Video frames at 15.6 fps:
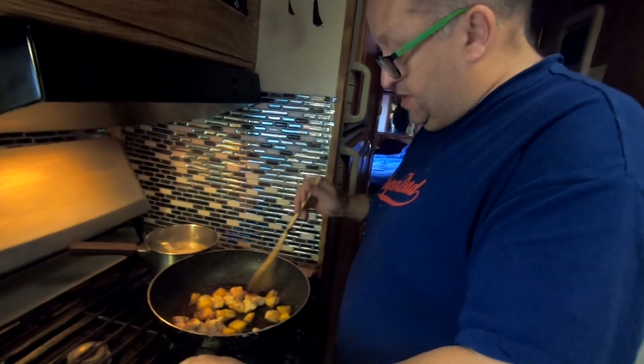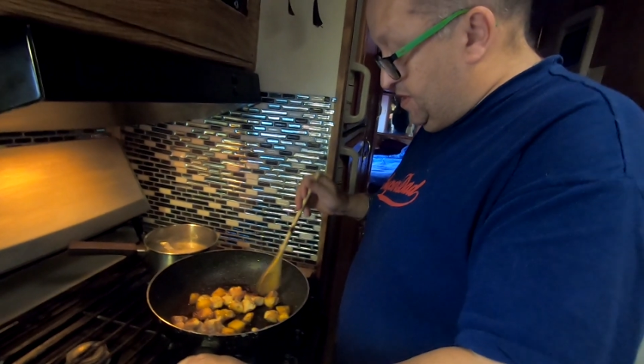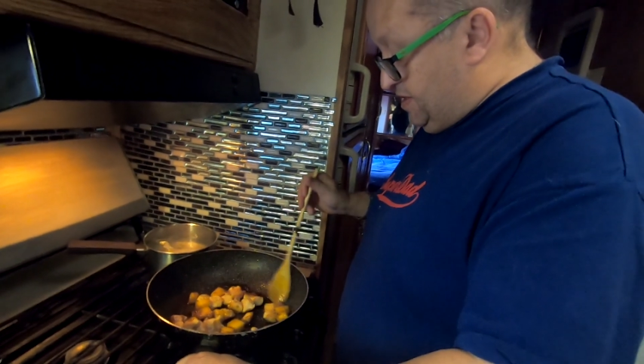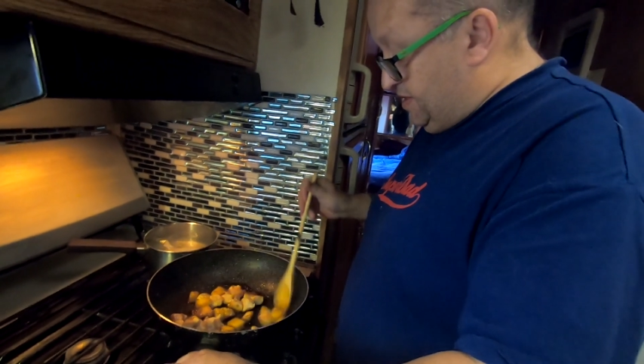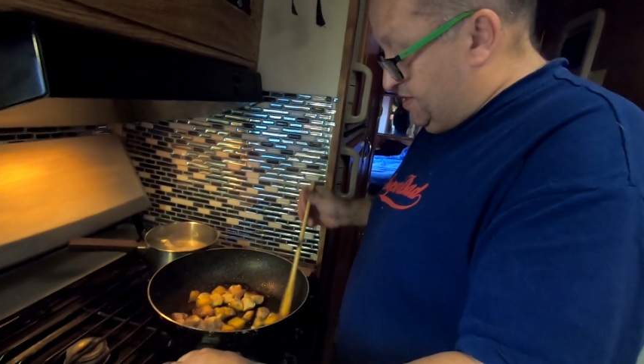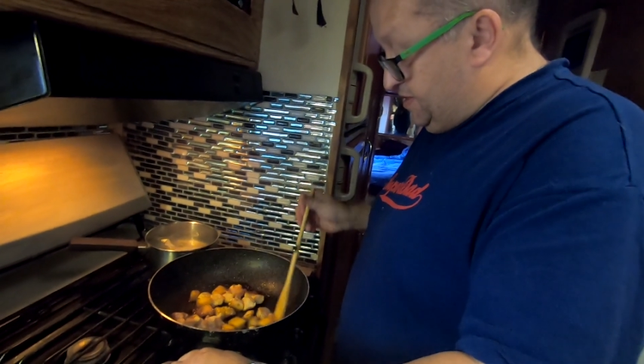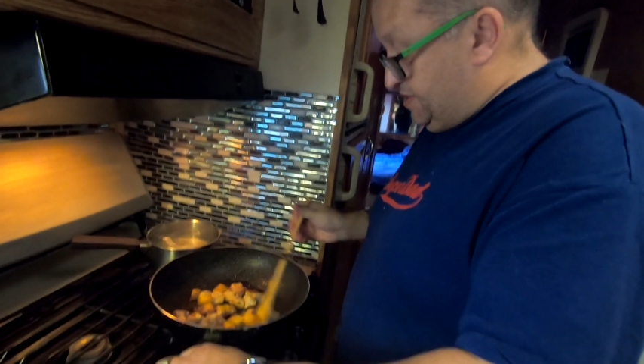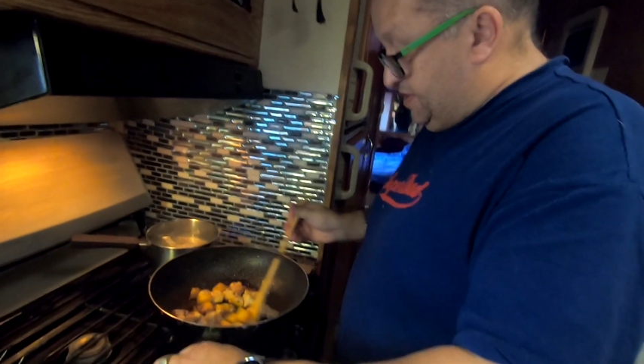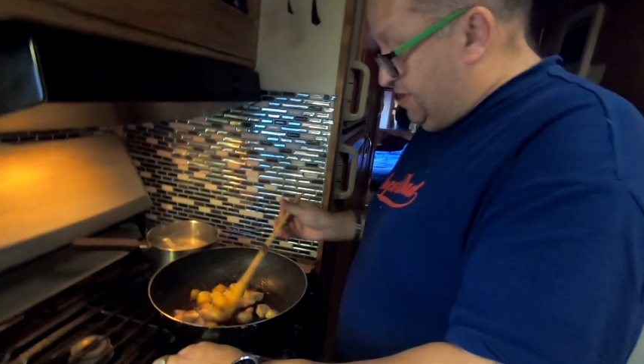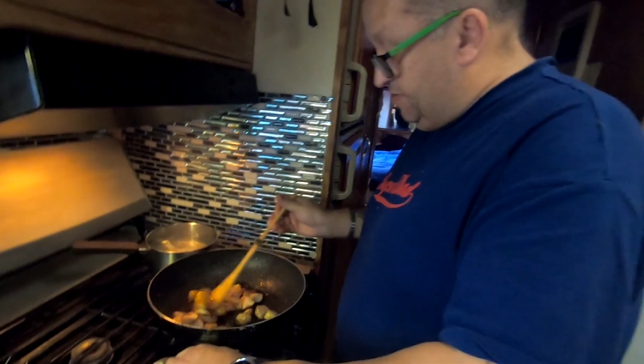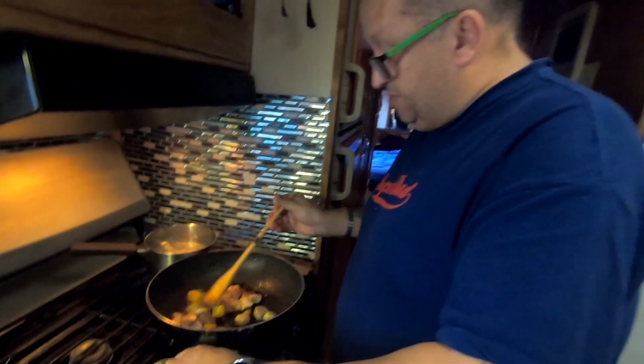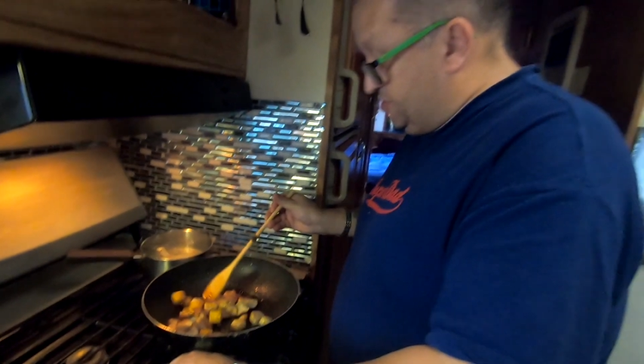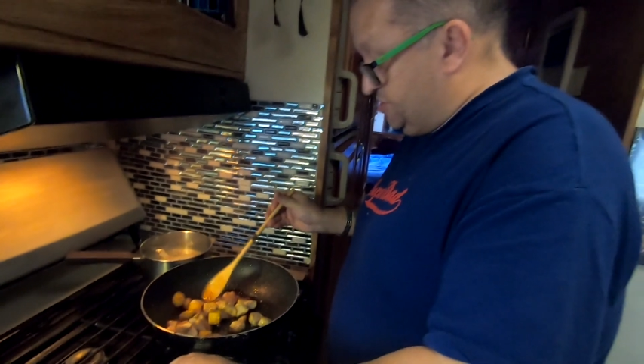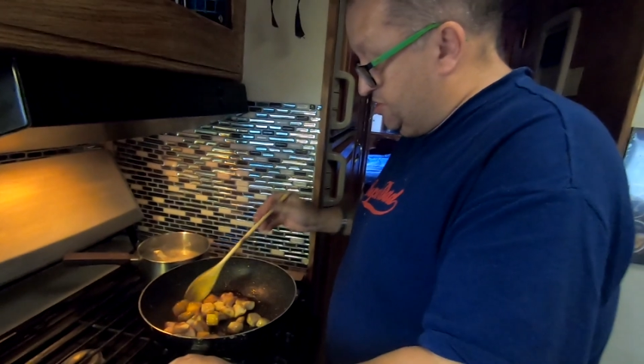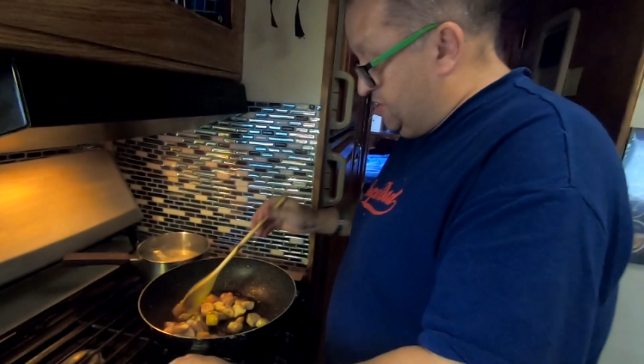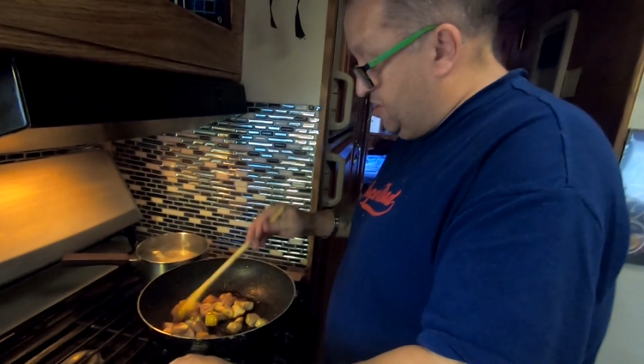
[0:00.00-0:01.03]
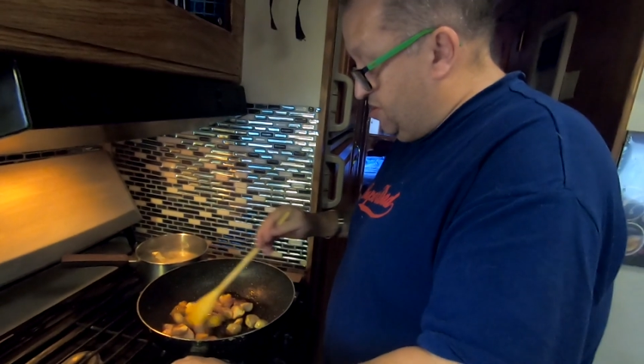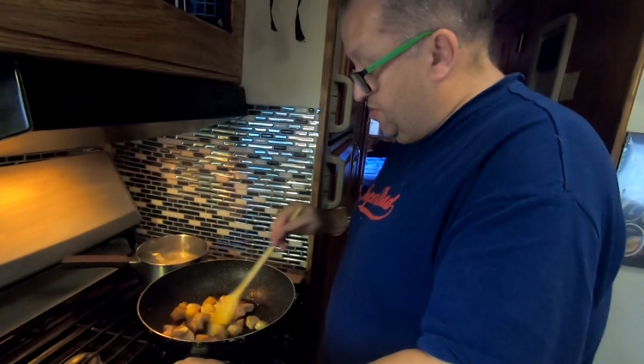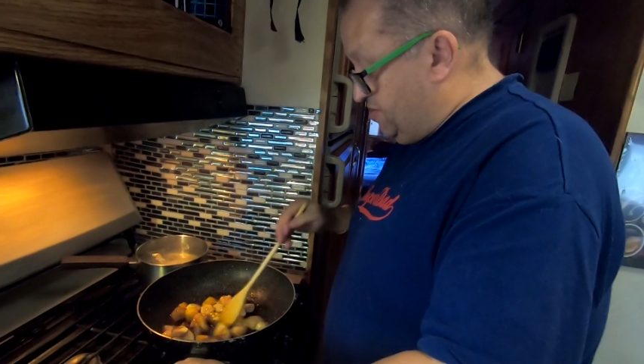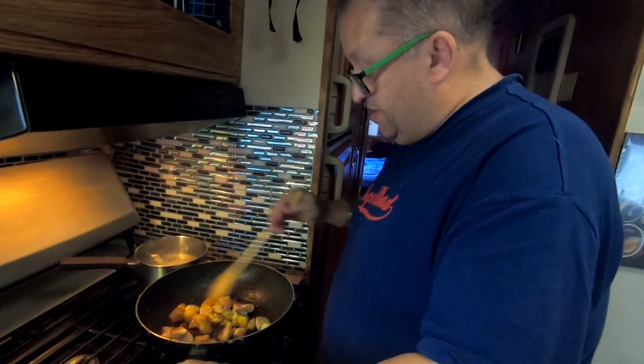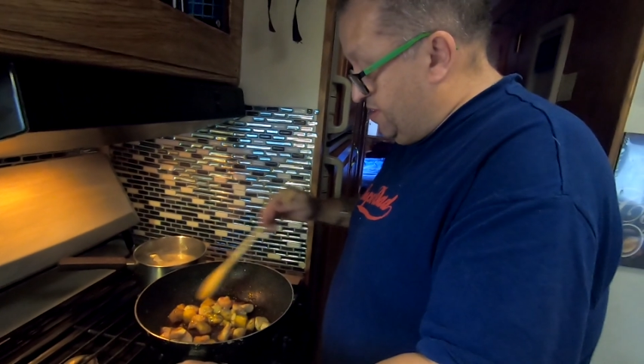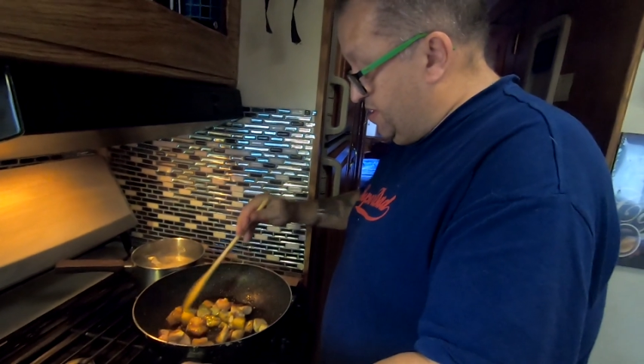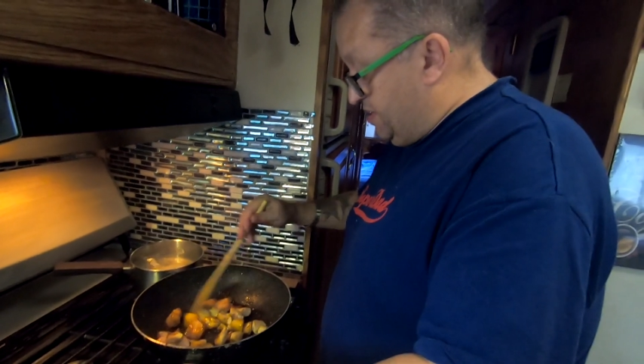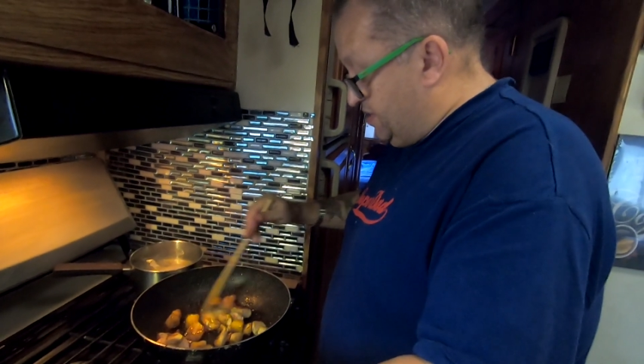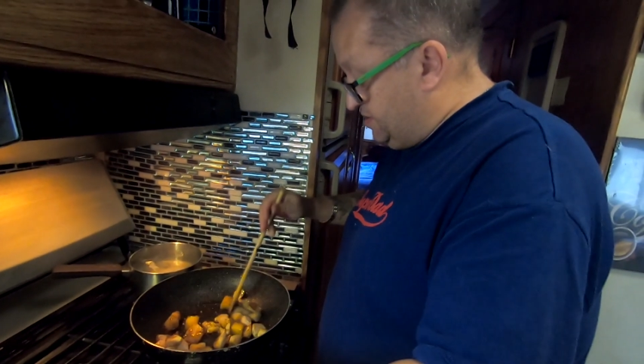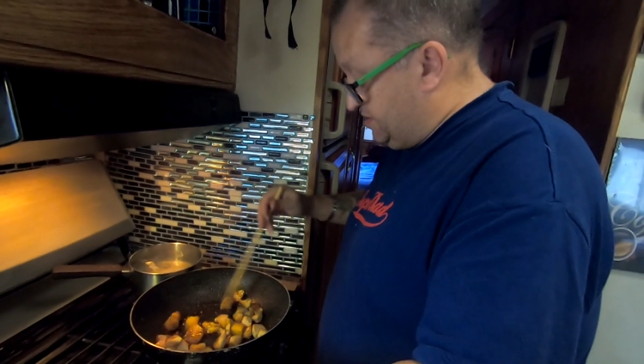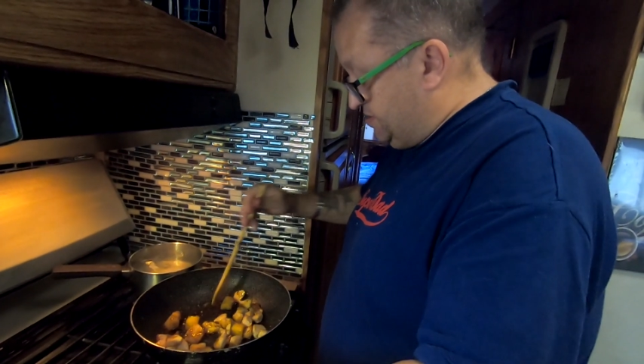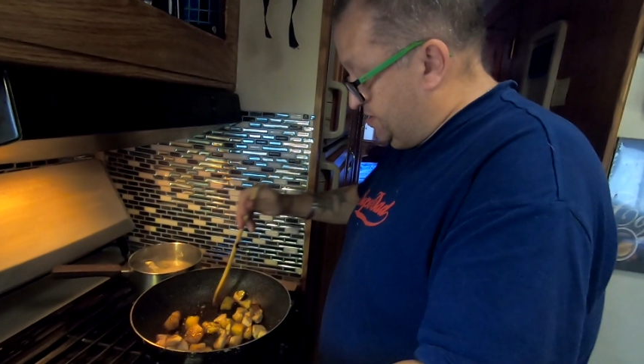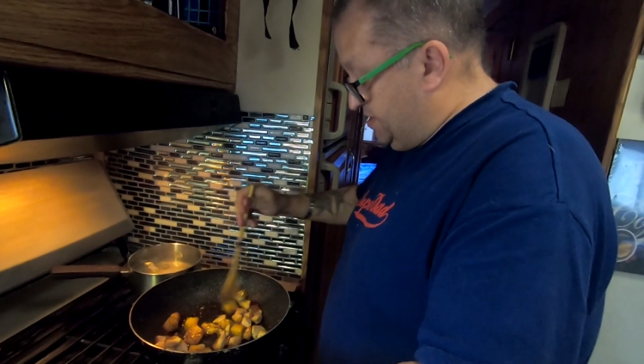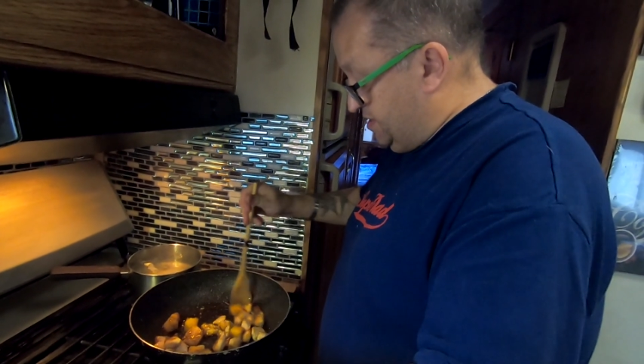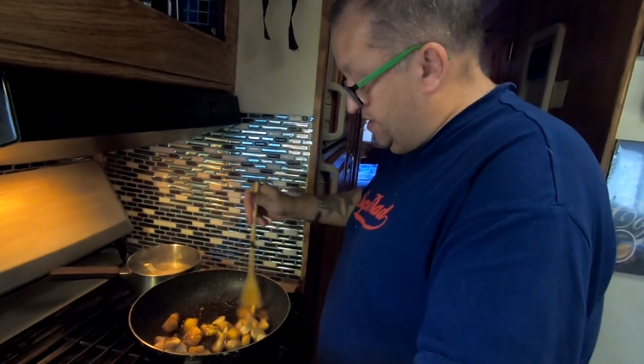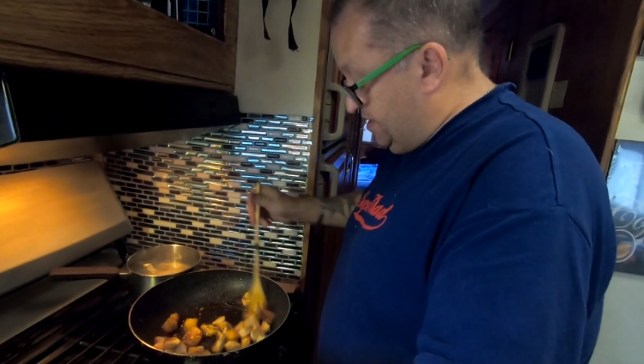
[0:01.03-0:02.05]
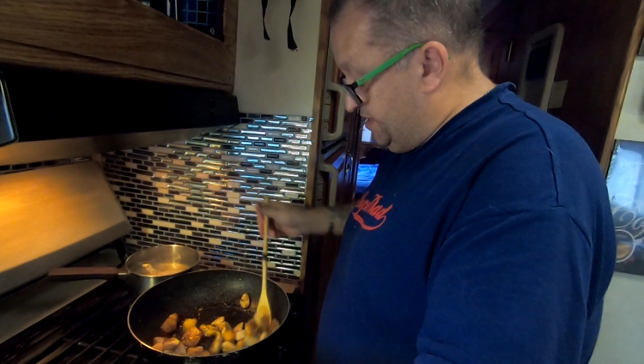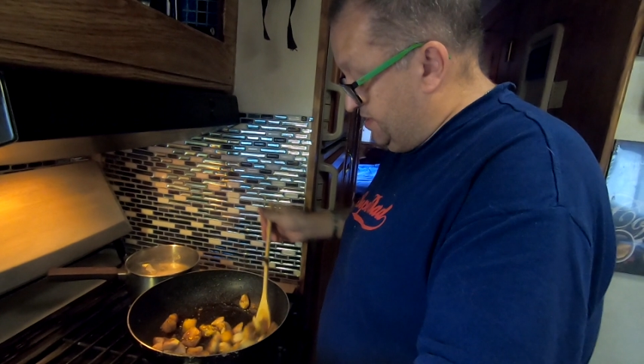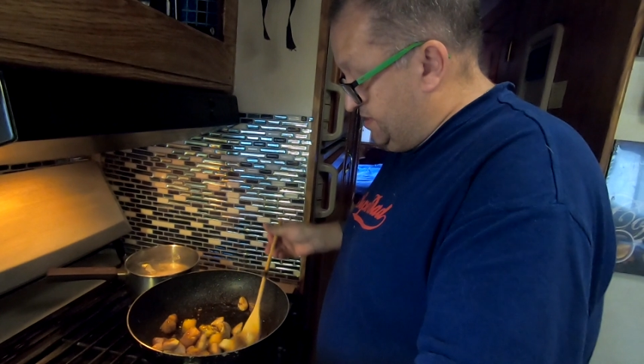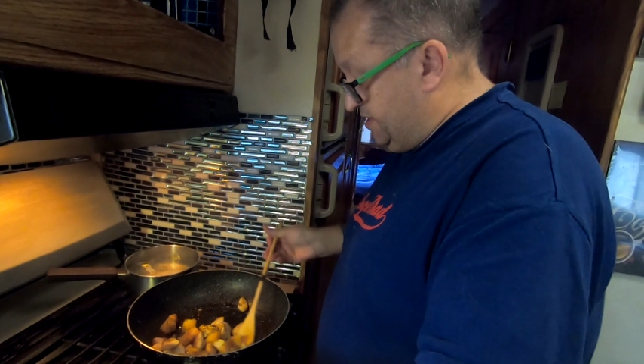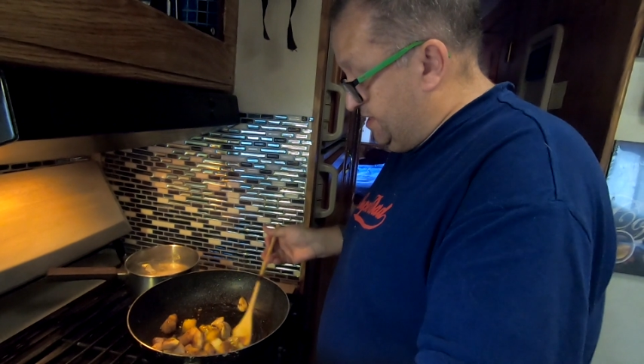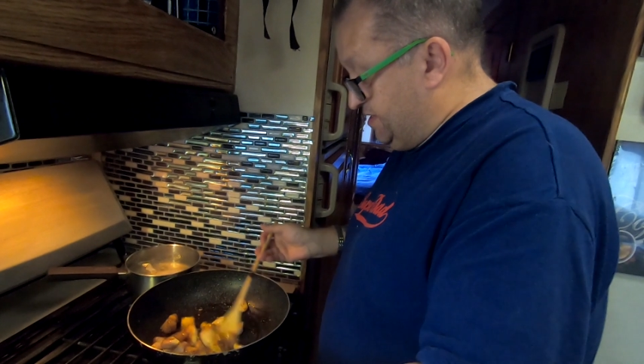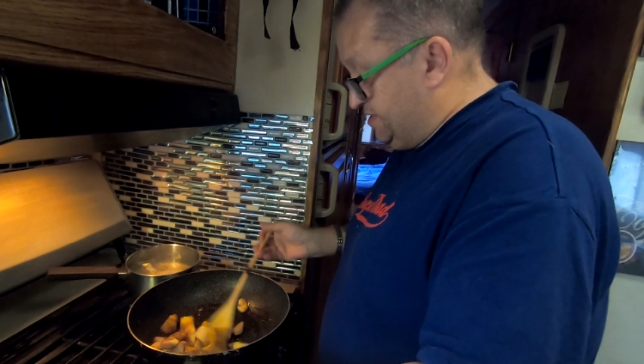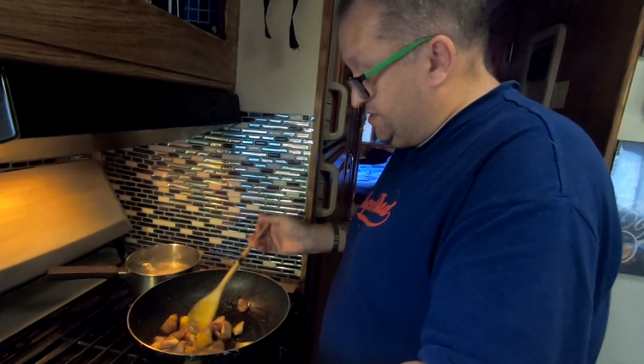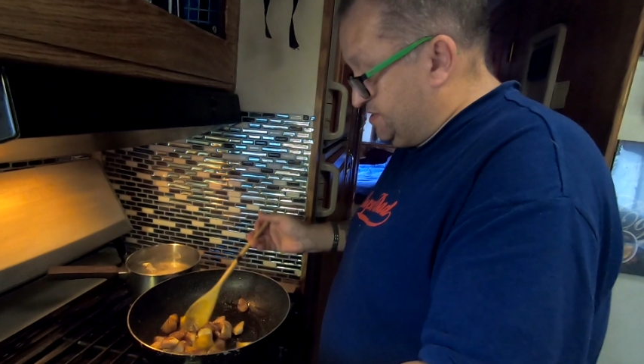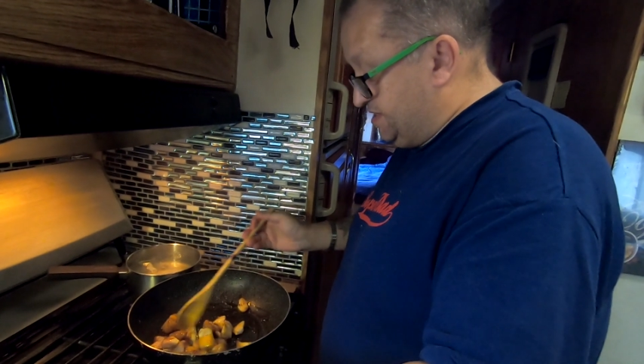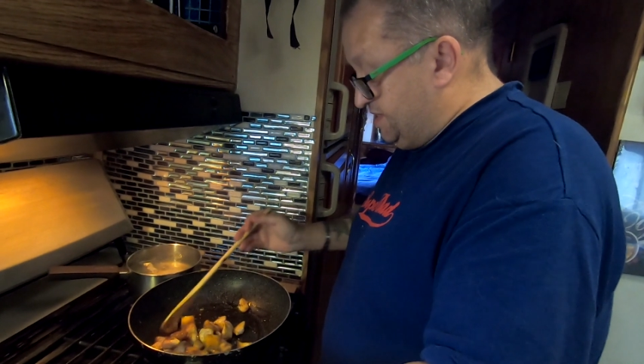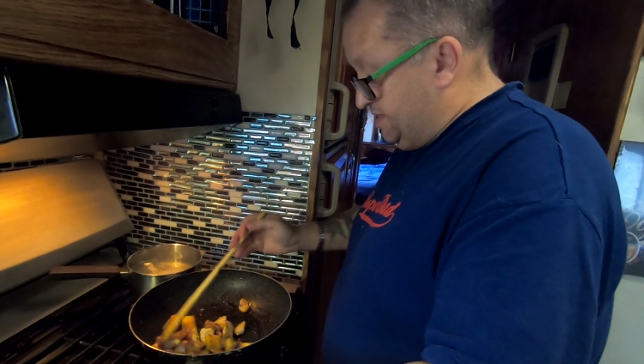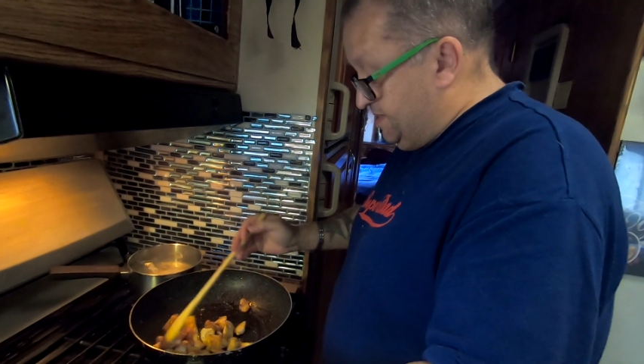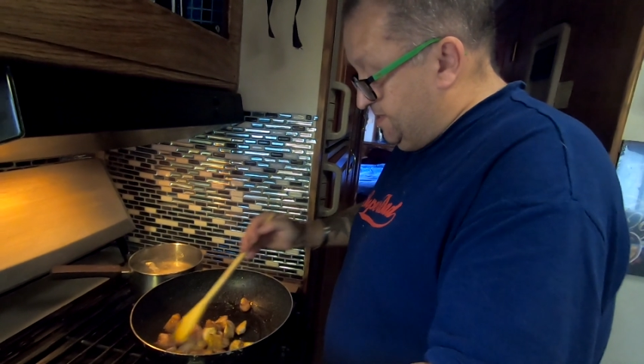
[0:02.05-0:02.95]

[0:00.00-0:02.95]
and keep stirring until it is